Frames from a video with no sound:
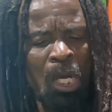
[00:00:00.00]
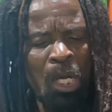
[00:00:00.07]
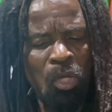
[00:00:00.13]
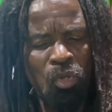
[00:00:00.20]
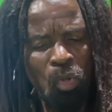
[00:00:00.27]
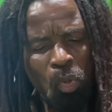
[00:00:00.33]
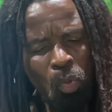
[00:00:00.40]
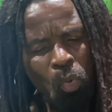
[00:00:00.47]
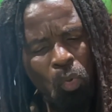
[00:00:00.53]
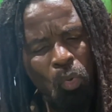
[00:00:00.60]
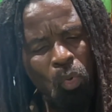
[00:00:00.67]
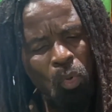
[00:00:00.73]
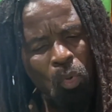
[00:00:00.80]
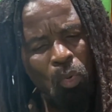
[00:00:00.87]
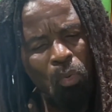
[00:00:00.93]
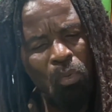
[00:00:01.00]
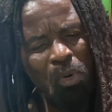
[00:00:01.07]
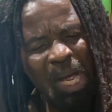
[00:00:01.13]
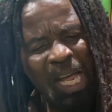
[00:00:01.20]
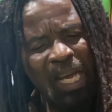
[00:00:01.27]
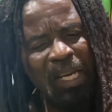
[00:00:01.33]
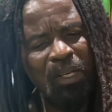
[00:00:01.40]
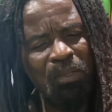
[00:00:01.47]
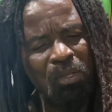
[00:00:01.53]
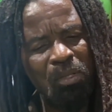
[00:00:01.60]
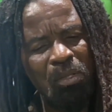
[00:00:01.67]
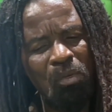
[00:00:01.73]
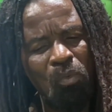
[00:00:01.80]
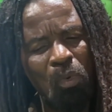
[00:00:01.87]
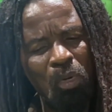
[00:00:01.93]
So
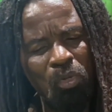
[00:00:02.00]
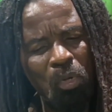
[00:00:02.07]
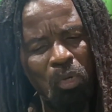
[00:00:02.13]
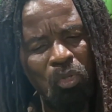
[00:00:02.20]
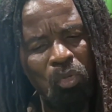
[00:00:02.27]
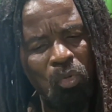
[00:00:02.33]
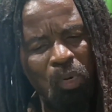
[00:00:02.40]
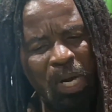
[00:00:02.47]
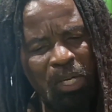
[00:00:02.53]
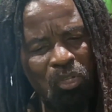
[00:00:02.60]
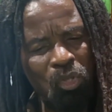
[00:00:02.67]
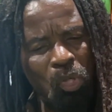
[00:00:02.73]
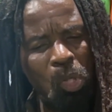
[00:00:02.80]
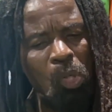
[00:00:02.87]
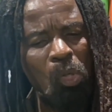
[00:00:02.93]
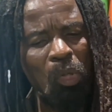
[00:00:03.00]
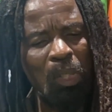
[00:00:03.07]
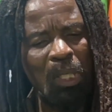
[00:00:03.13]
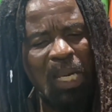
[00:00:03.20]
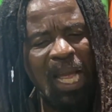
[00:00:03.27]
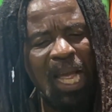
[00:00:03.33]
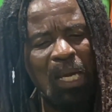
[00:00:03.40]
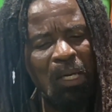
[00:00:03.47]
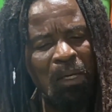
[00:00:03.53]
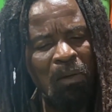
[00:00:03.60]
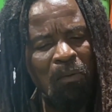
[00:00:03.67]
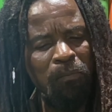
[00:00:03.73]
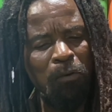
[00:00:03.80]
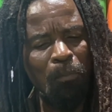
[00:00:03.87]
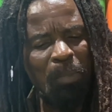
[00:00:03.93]
Rise was also a song that,
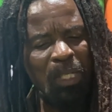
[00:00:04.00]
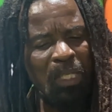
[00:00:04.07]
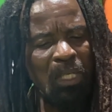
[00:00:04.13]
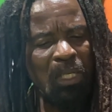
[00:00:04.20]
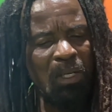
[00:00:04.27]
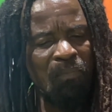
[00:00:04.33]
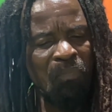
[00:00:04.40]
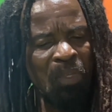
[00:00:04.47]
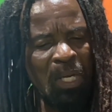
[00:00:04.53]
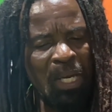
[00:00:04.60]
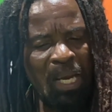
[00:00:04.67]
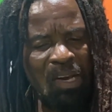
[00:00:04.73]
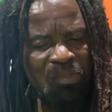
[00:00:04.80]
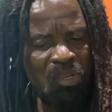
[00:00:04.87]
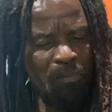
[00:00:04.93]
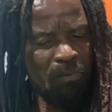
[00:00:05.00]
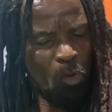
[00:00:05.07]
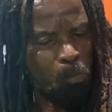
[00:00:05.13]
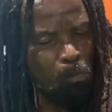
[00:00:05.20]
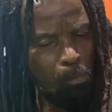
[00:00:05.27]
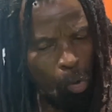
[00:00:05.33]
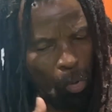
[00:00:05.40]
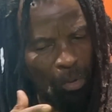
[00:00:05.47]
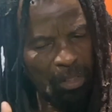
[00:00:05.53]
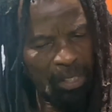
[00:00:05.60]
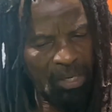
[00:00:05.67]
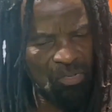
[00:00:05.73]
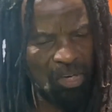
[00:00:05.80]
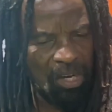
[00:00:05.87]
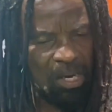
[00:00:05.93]
for me, is
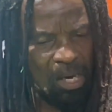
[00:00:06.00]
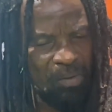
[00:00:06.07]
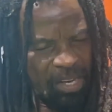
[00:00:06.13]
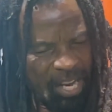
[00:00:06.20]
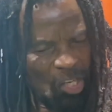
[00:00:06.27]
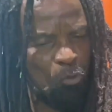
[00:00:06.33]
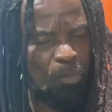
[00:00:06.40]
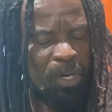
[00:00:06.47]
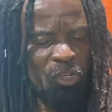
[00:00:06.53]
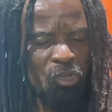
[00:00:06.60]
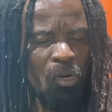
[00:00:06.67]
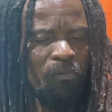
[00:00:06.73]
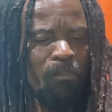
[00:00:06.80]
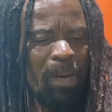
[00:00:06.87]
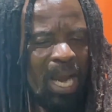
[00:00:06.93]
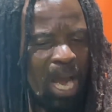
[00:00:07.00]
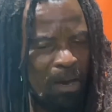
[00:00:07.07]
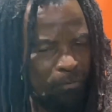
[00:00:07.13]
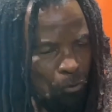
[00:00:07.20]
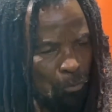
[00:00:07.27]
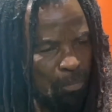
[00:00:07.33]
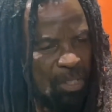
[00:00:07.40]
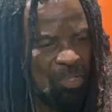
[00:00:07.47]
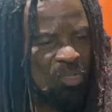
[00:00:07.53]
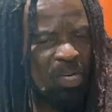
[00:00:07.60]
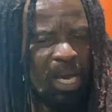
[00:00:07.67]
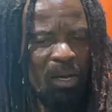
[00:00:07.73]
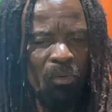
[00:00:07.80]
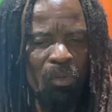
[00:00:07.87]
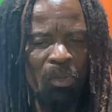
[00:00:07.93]
a current expression of my Afrobeat
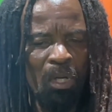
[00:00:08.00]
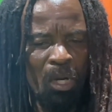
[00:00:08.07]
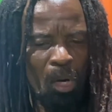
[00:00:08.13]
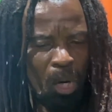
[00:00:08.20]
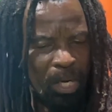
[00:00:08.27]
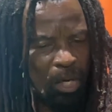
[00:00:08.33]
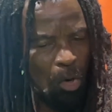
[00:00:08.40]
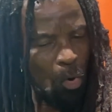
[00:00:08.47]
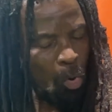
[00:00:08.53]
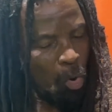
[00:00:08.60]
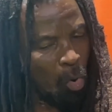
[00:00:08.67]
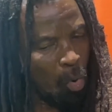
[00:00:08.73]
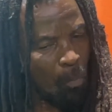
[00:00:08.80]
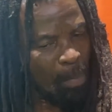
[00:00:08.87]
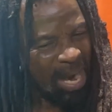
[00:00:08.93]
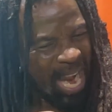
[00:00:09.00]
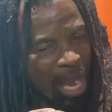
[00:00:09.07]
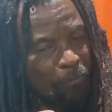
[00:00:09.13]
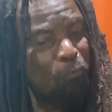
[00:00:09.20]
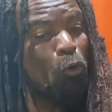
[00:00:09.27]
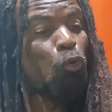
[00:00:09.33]
sound, or my Afro